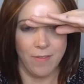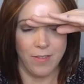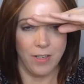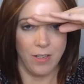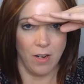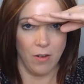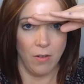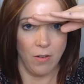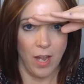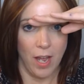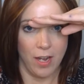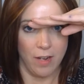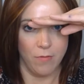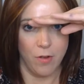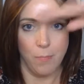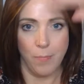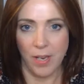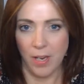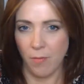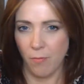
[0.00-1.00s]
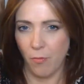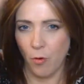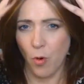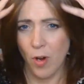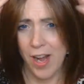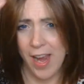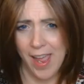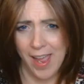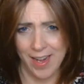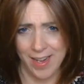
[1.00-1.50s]
kind of a big
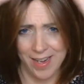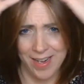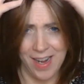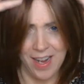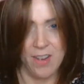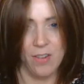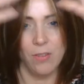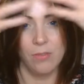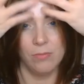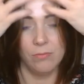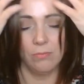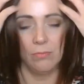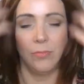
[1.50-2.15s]
forehead, and I don't,